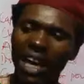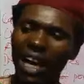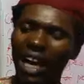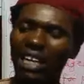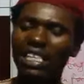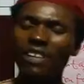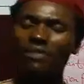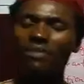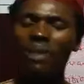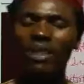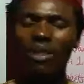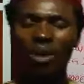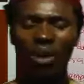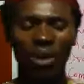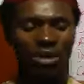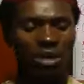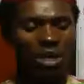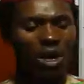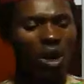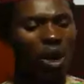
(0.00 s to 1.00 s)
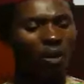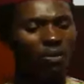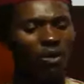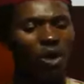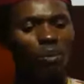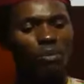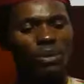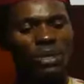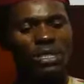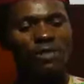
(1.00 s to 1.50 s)
negative methods of
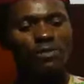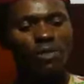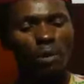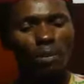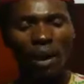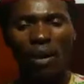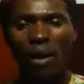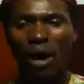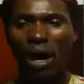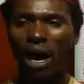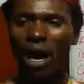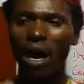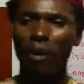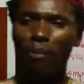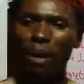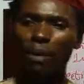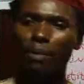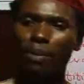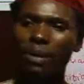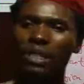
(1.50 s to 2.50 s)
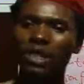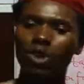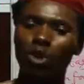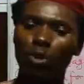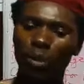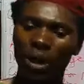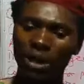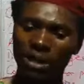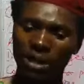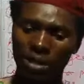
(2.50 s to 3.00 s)
competing for power by
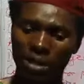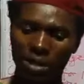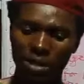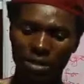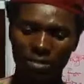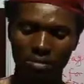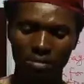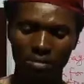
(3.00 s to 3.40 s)
political parties.